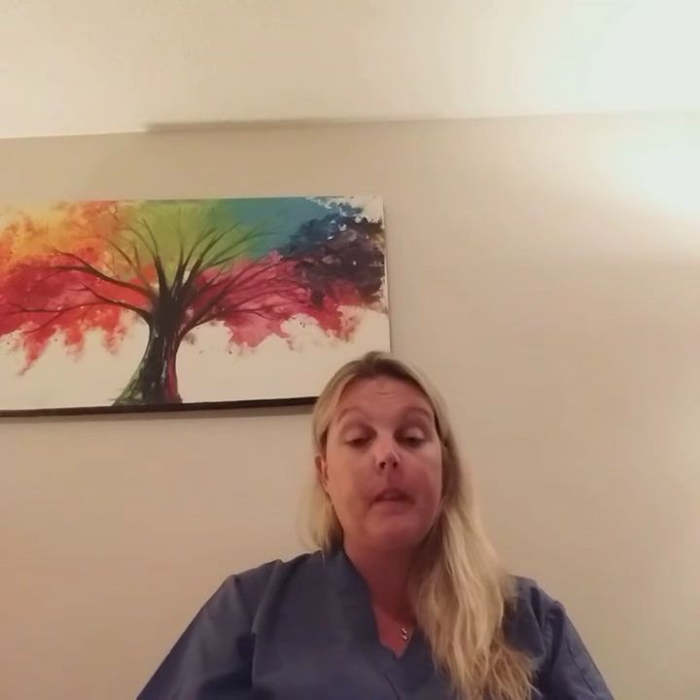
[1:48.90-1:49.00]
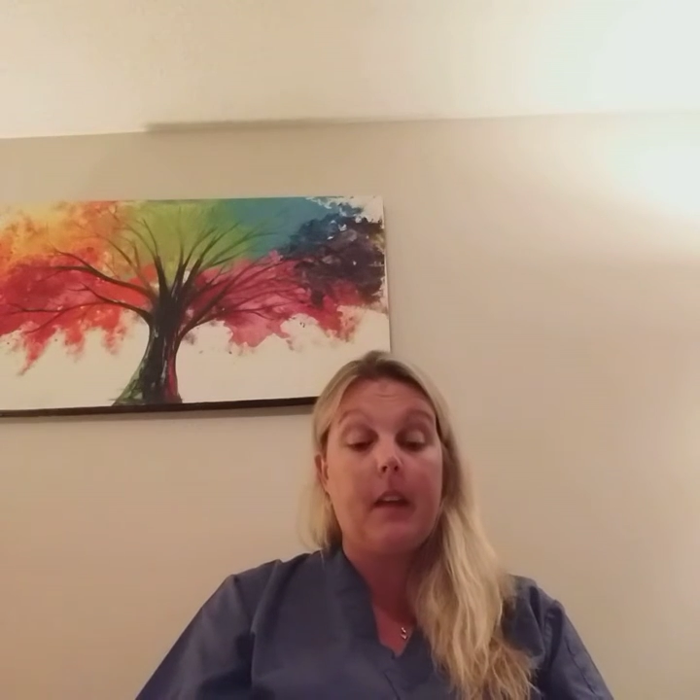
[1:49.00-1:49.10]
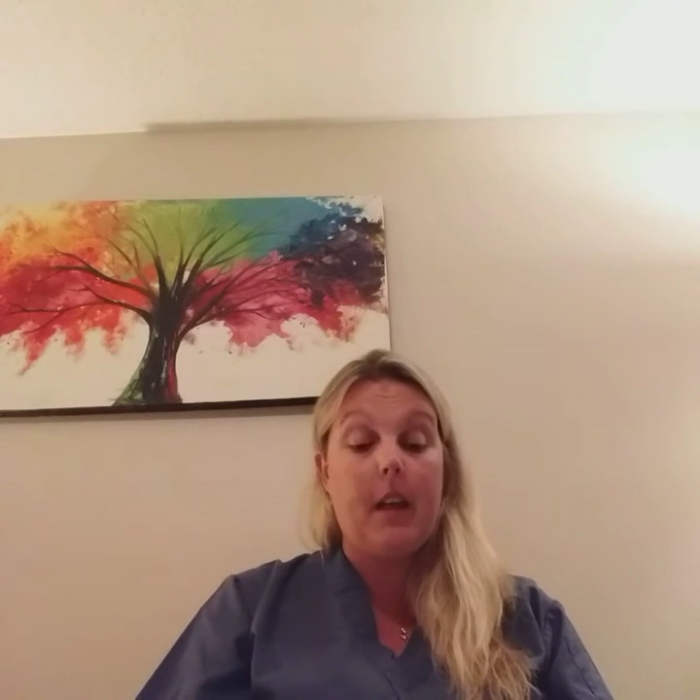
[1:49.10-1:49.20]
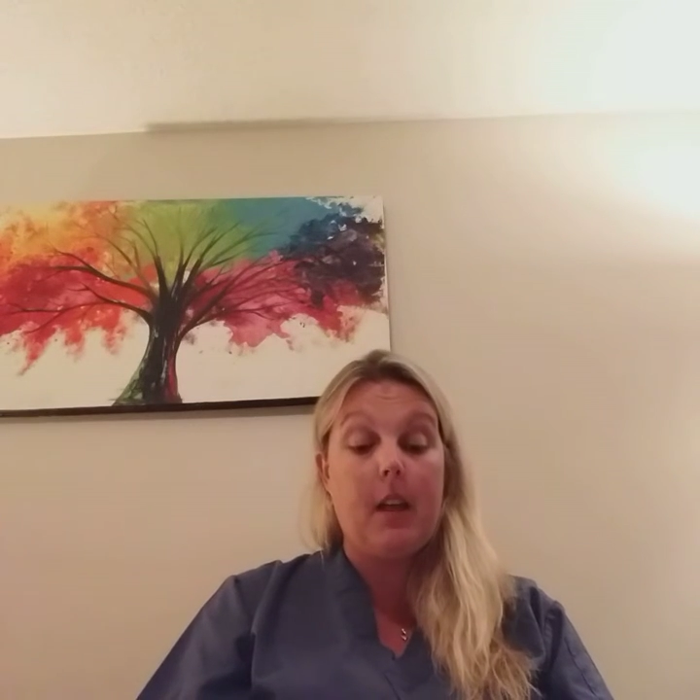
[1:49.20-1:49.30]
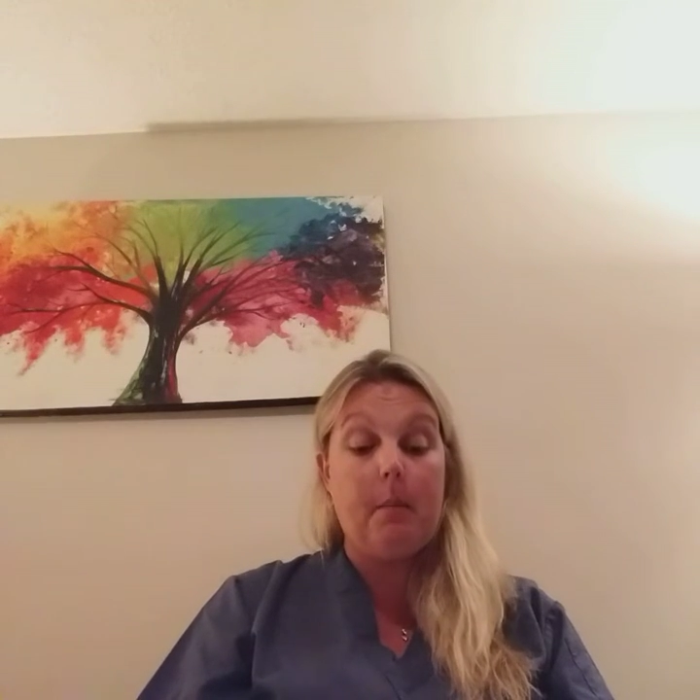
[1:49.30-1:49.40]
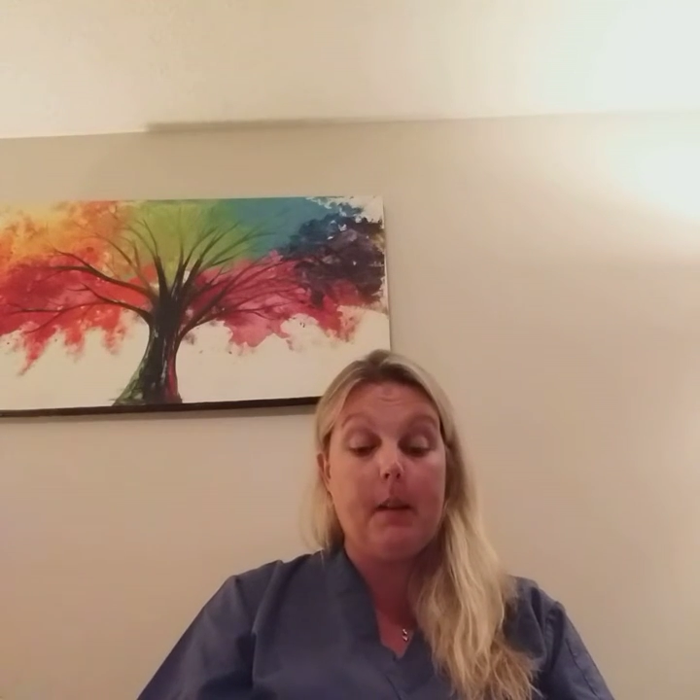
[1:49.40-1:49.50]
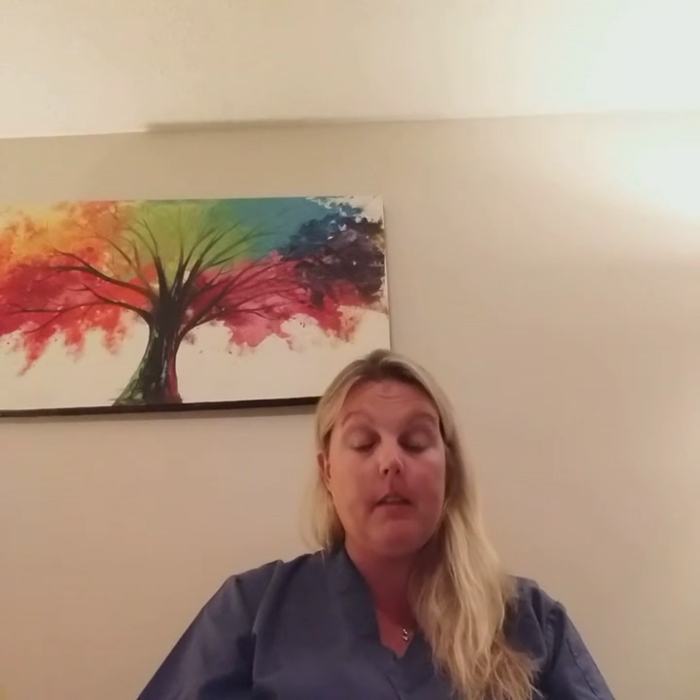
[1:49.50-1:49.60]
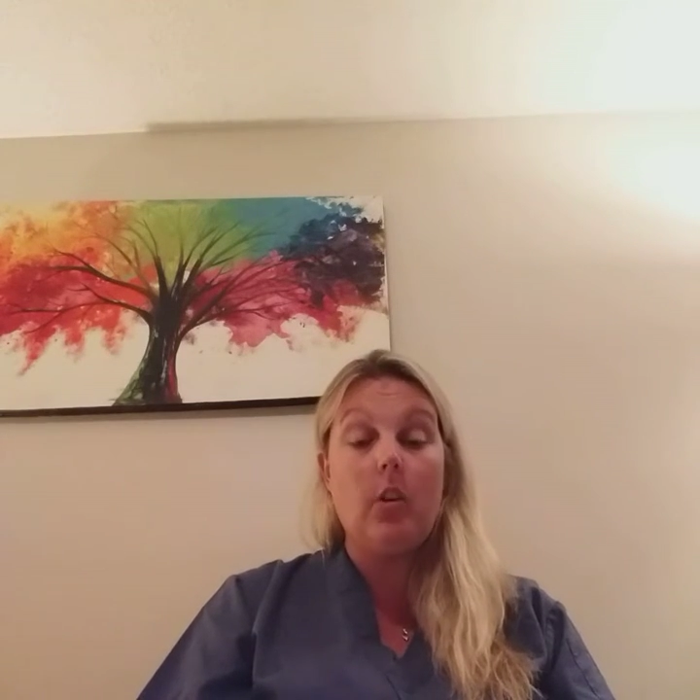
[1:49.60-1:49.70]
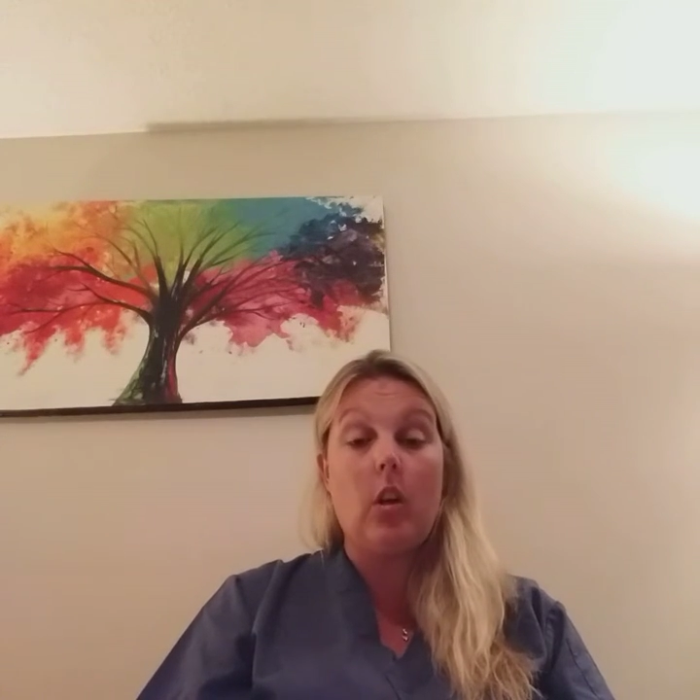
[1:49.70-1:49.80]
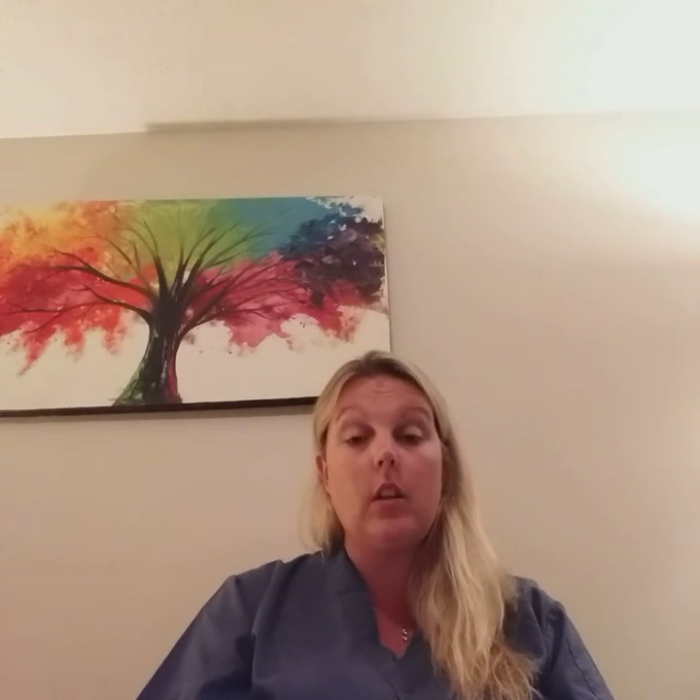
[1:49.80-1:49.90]
And
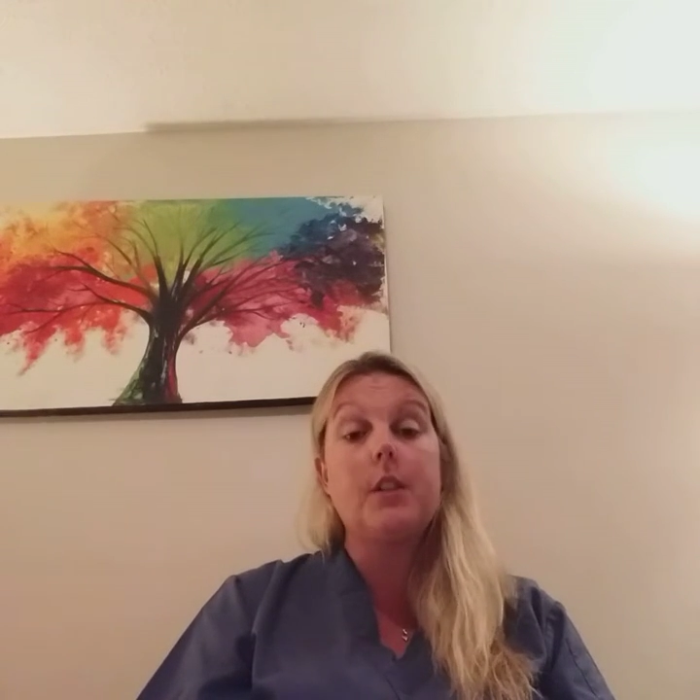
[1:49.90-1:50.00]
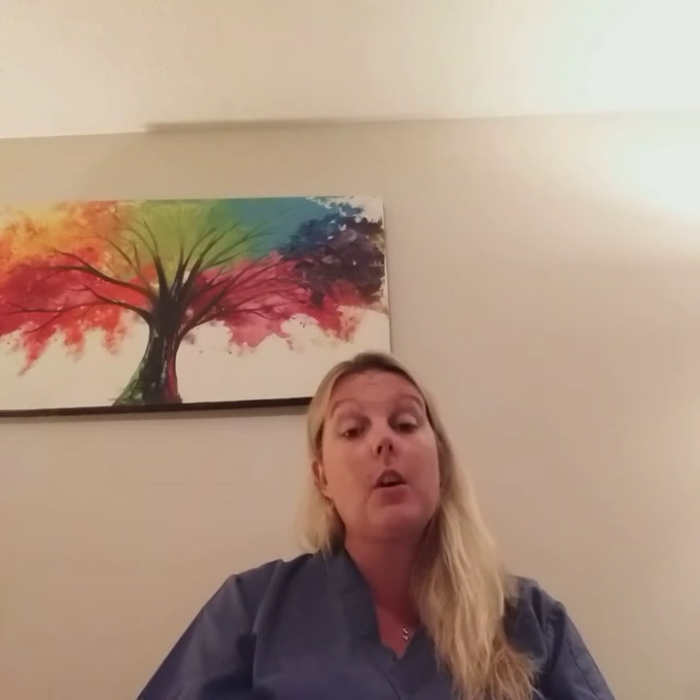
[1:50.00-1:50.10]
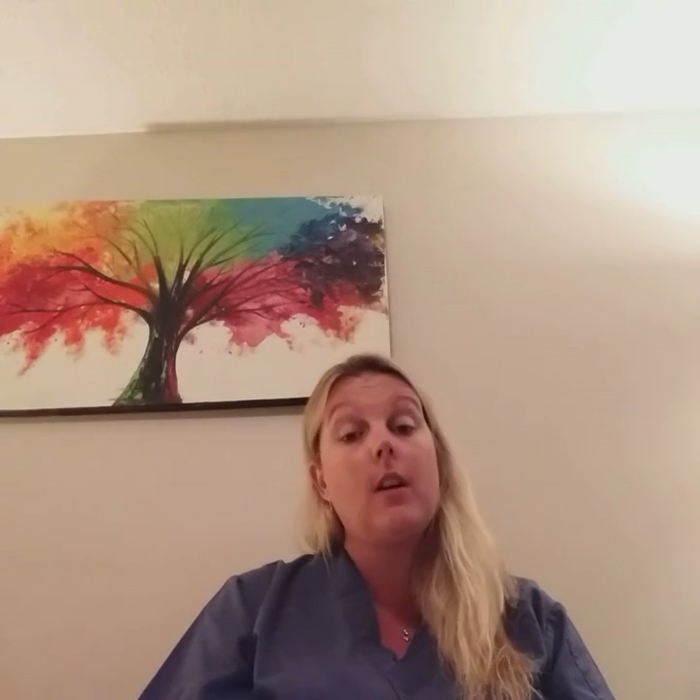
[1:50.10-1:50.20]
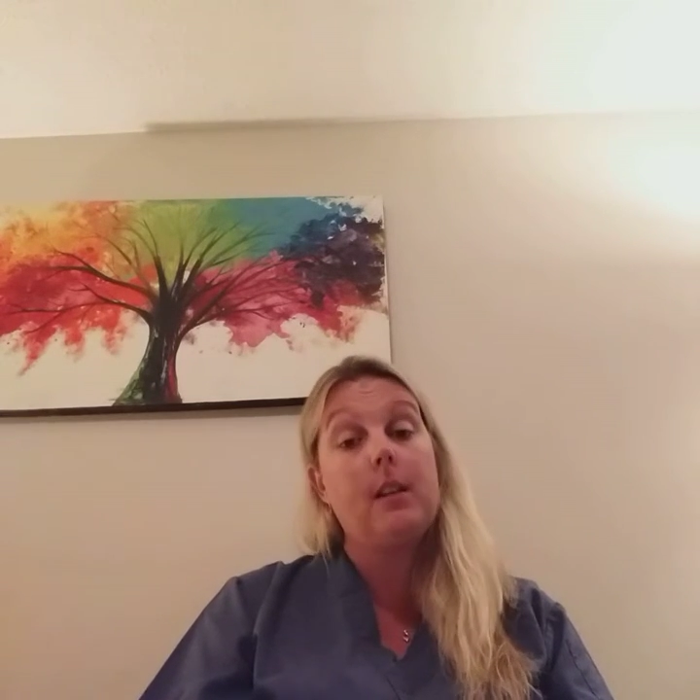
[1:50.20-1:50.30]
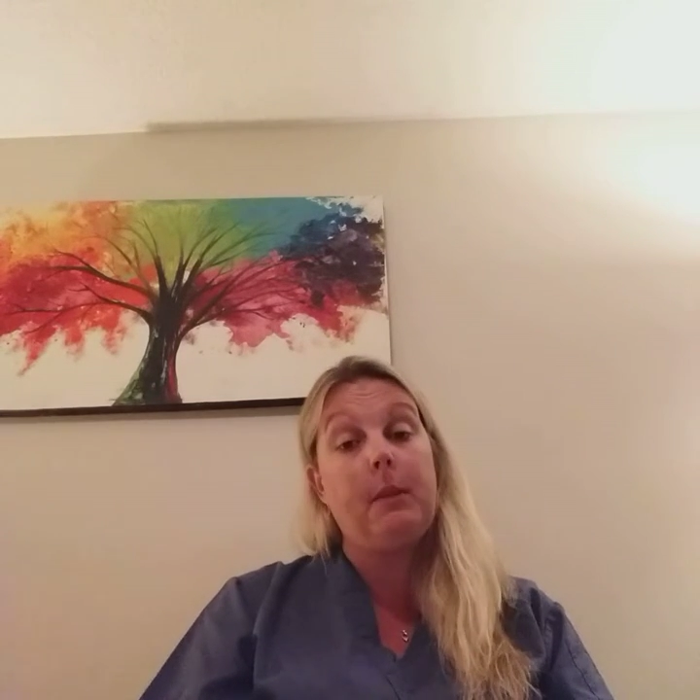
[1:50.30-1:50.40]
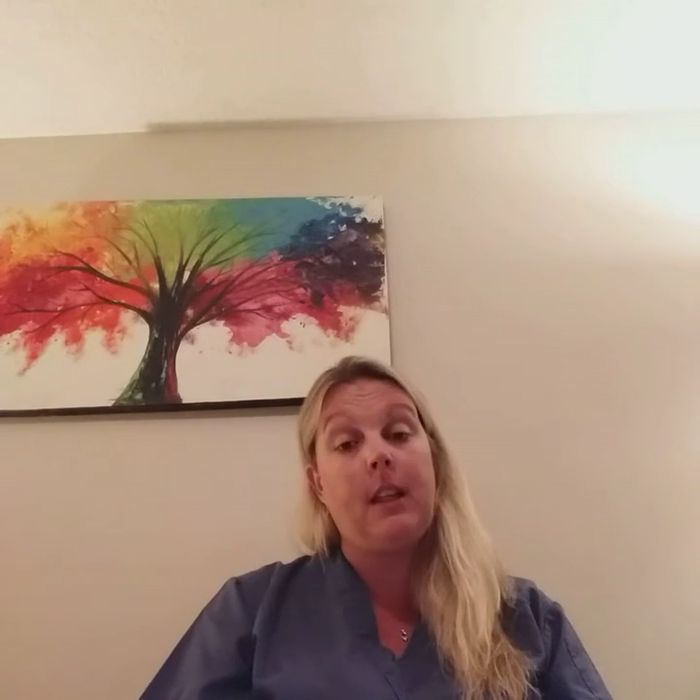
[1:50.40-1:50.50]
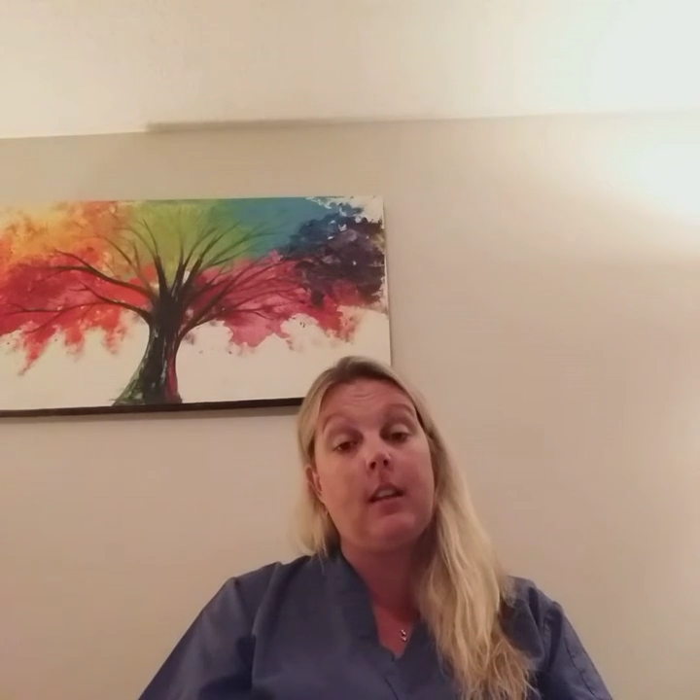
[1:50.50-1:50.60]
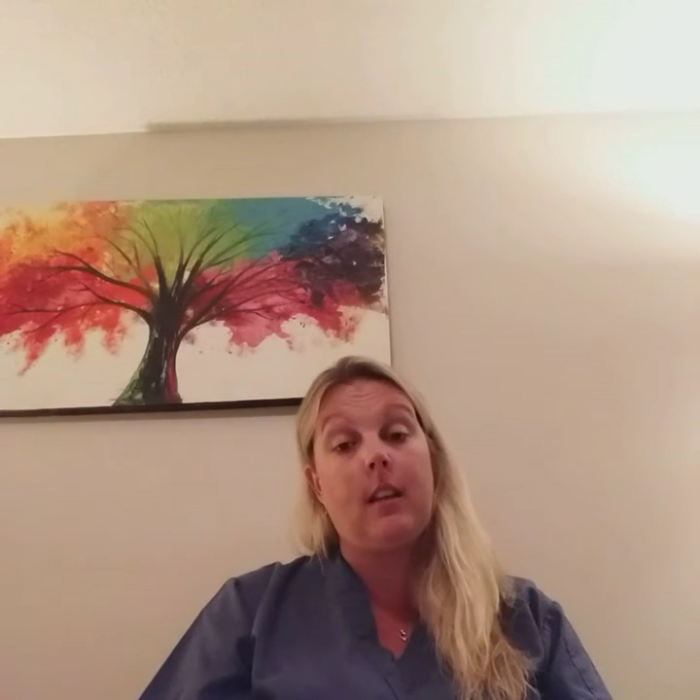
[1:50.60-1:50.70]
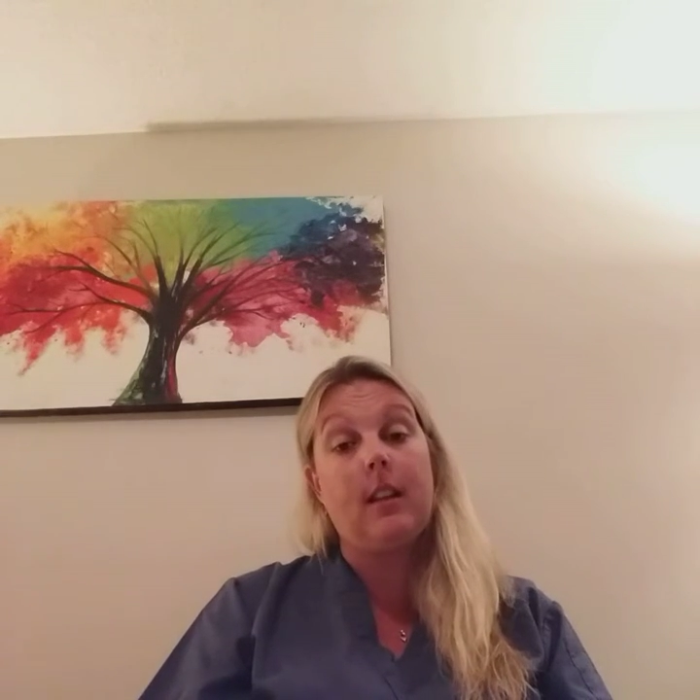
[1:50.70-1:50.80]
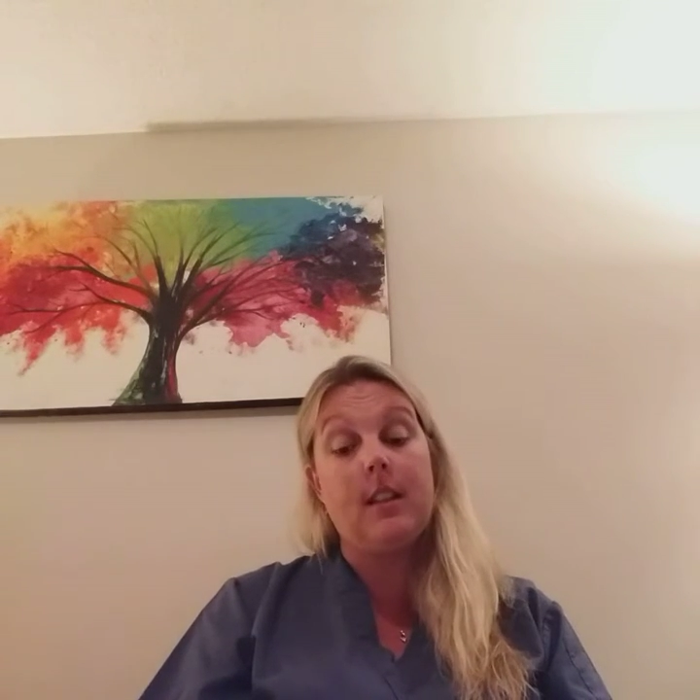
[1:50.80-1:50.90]
above all, autonomy